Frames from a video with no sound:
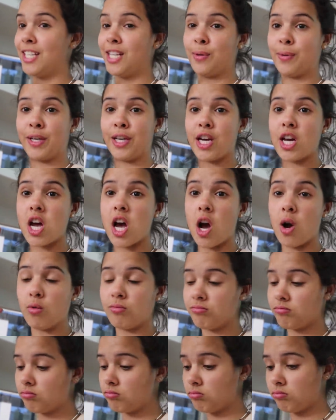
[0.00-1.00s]
here we
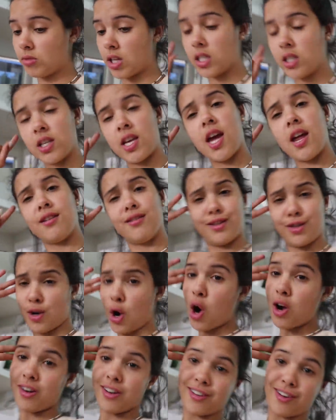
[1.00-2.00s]
go. Let's get
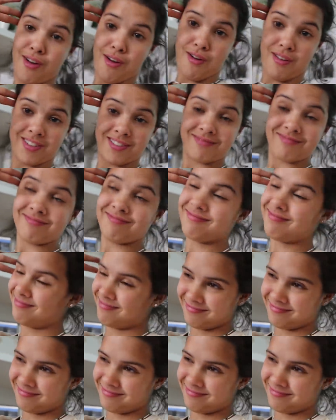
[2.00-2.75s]
started on